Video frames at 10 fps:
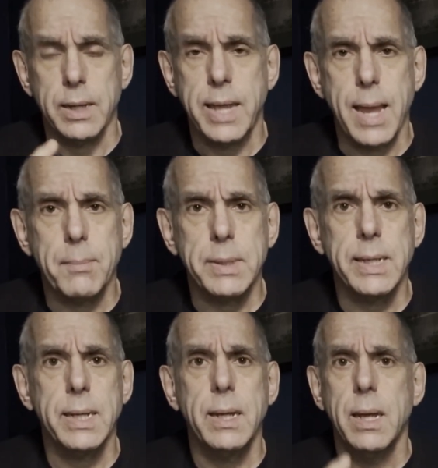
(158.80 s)

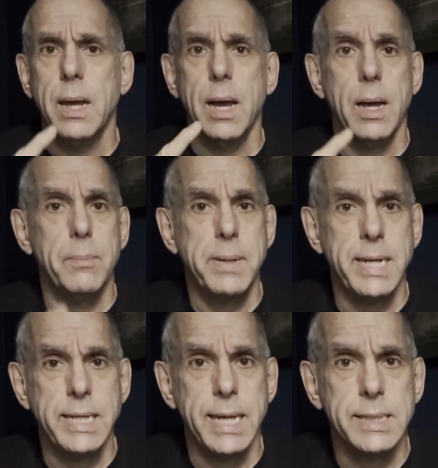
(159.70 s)
gambling,
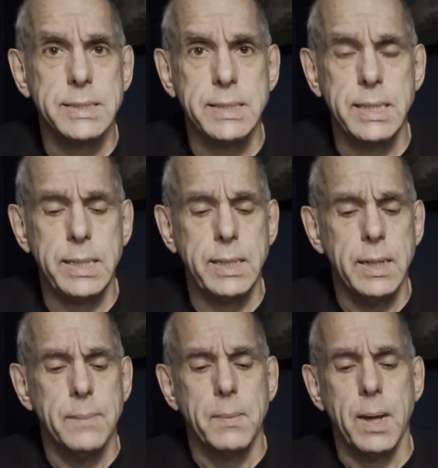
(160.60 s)
PTSD,
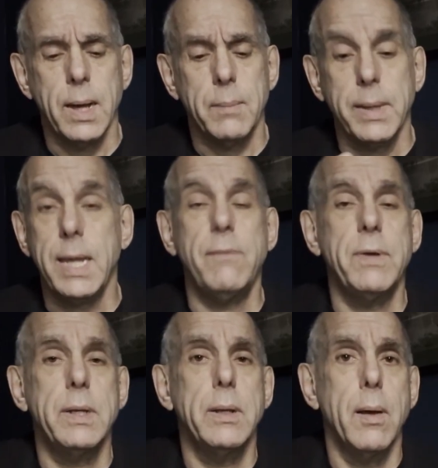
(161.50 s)

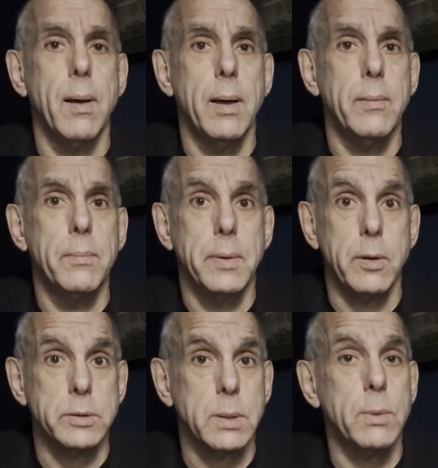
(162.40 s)
even
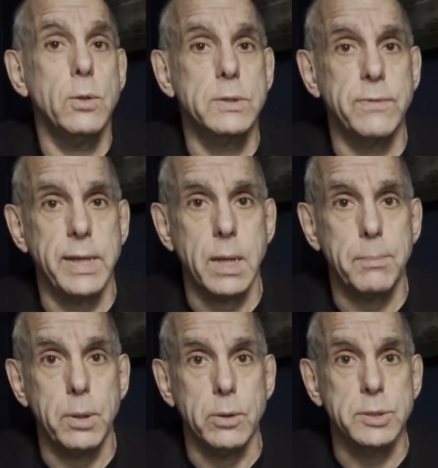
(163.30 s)
someone who's fleeing
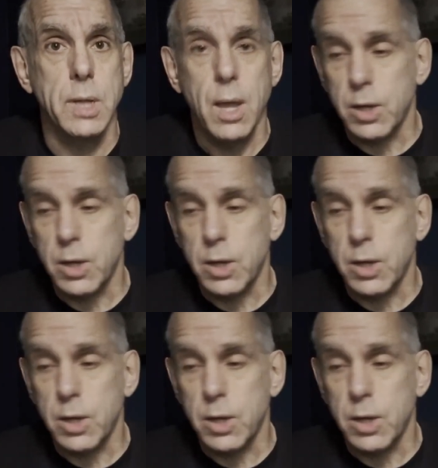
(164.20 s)
abuse.